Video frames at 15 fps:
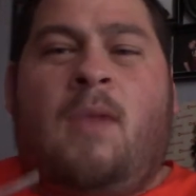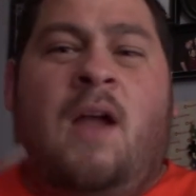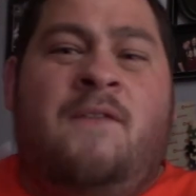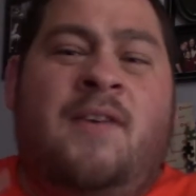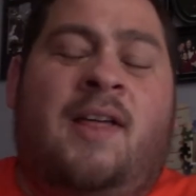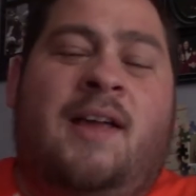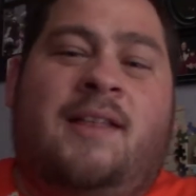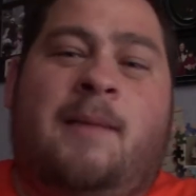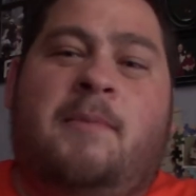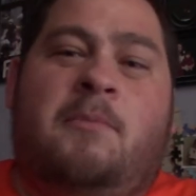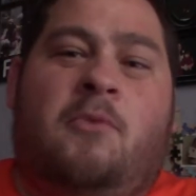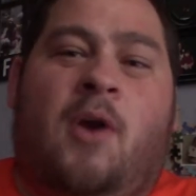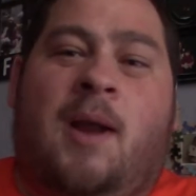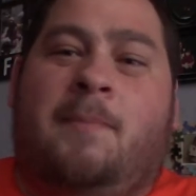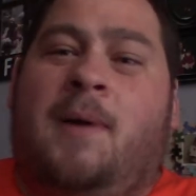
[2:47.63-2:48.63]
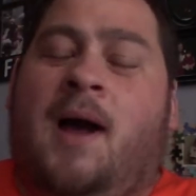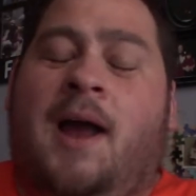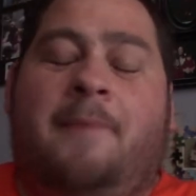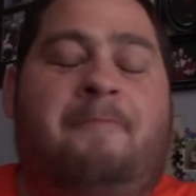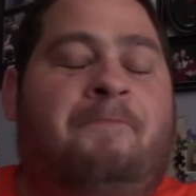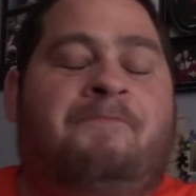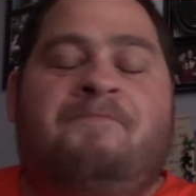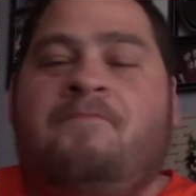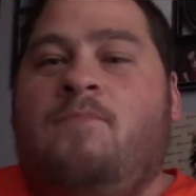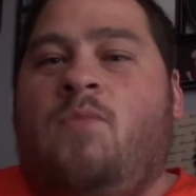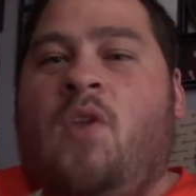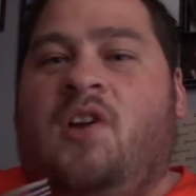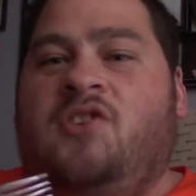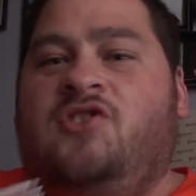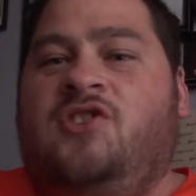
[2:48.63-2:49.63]
I feel like lemon meringue pie
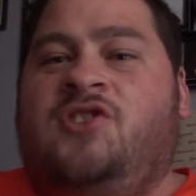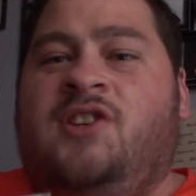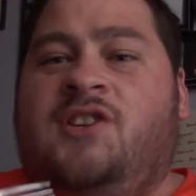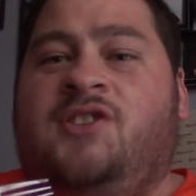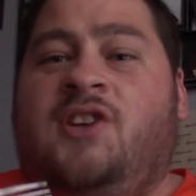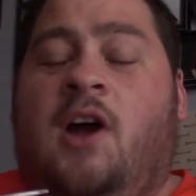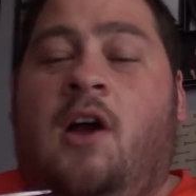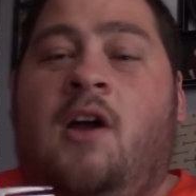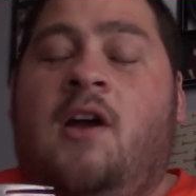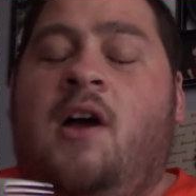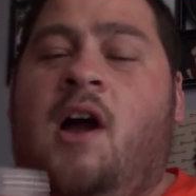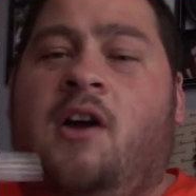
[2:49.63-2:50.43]
is just such a